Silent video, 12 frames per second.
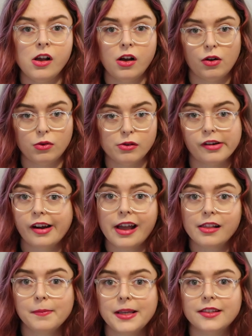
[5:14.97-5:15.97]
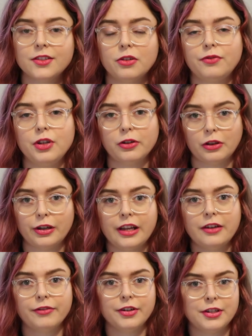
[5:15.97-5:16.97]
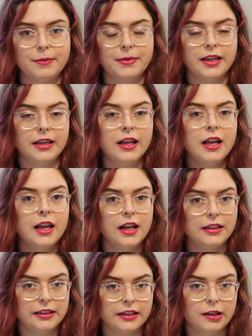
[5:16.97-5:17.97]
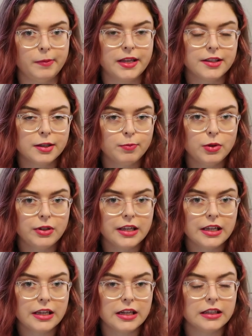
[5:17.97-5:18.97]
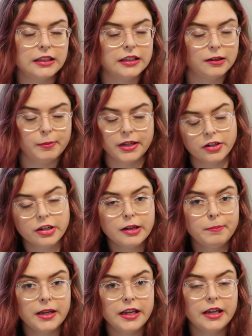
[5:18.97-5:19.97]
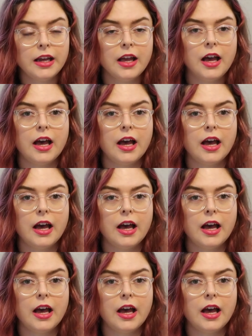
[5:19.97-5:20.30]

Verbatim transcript: horror elements, so if you're looking for something a little bit spooky, a little bit creepy,